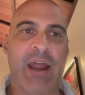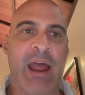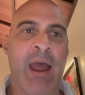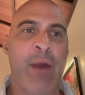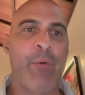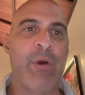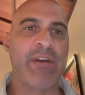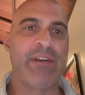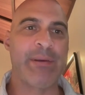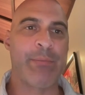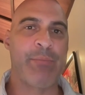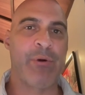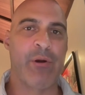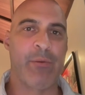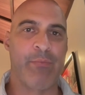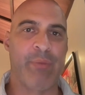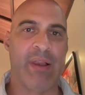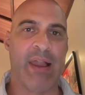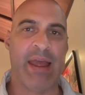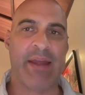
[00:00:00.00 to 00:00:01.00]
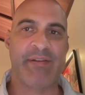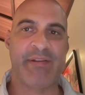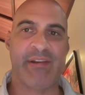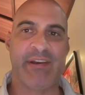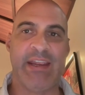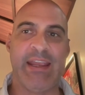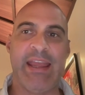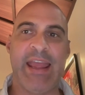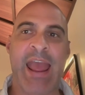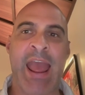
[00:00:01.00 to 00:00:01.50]
I went to
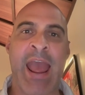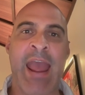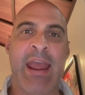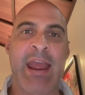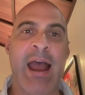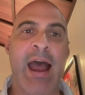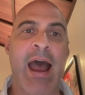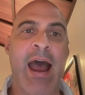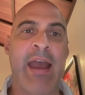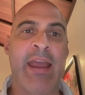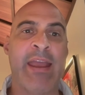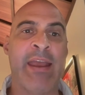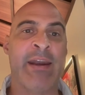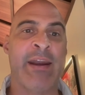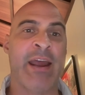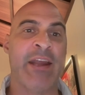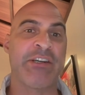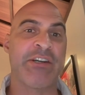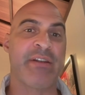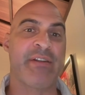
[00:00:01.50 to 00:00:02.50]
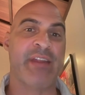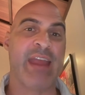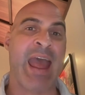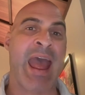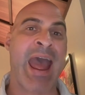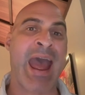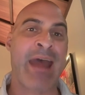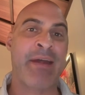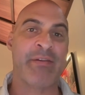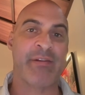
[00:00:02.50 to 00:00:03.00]
Perplexity AI and I just
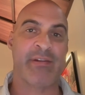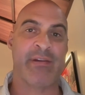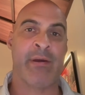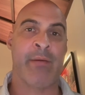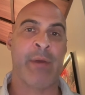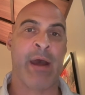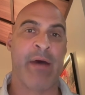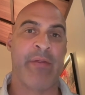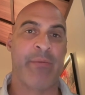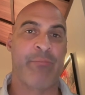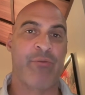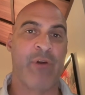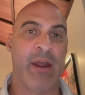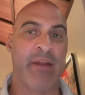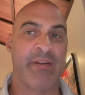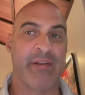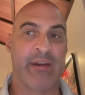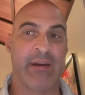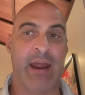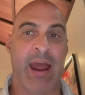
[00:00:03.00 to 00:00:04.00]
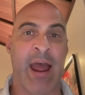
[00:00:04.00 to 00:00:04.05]
asked about the pricing.